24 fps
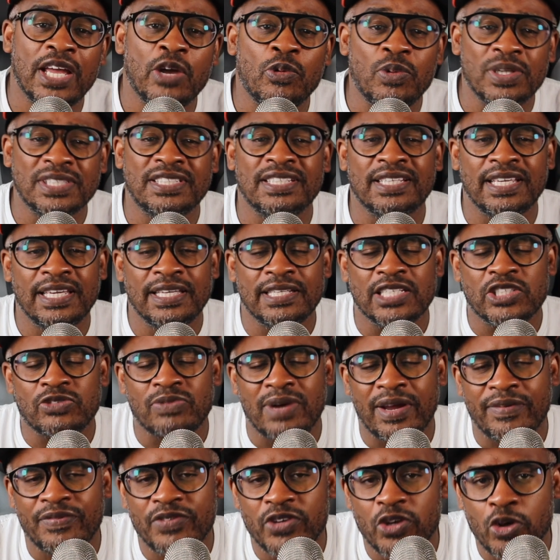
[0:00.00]
Once again, it's
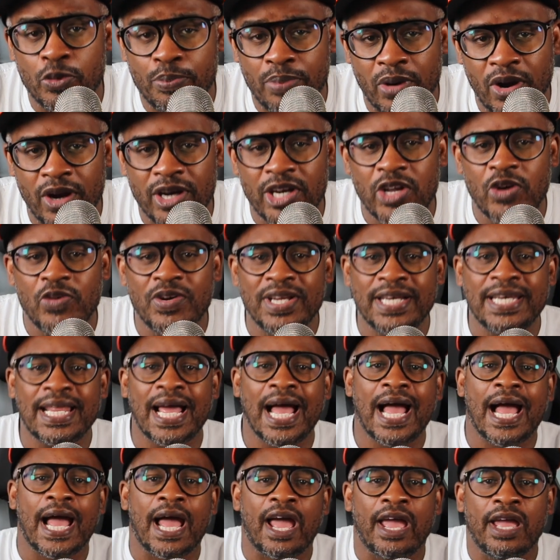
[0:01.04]
Rafael Barlowe, and
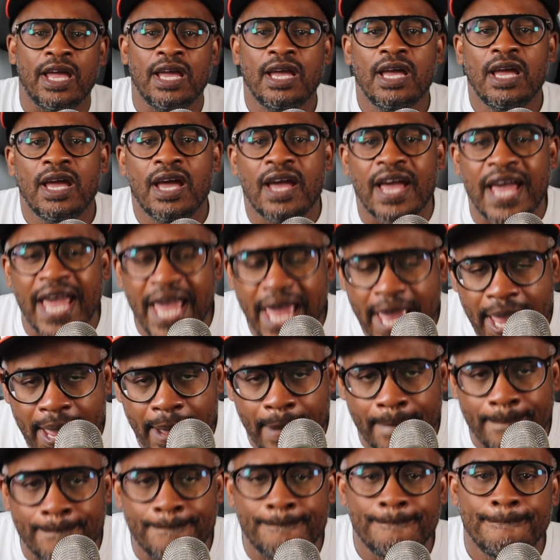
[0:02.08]
I
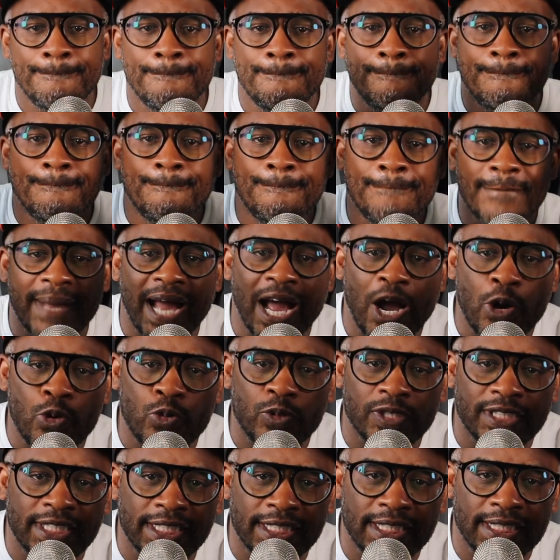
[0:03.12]
am
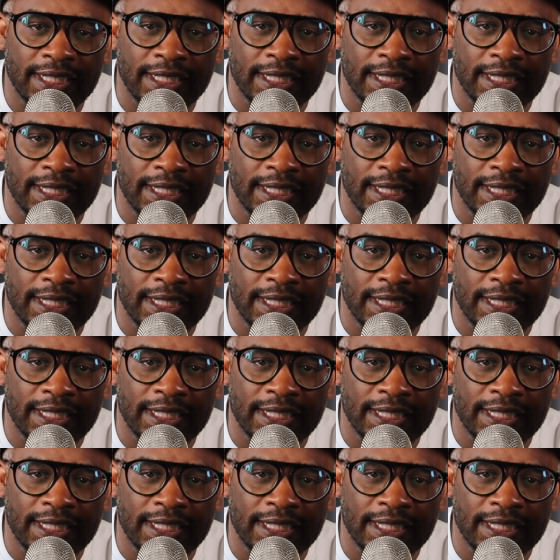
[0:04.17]
out.